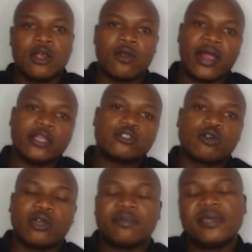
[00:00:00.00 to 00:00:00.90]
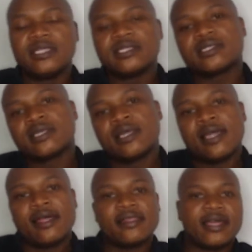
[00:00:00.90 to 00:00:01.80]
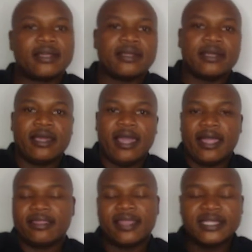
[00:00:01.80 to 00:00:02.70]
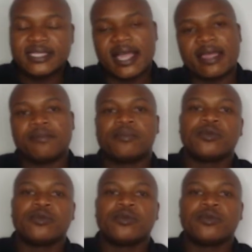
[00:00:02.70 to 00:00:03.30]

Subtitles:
right? So it means that at that time,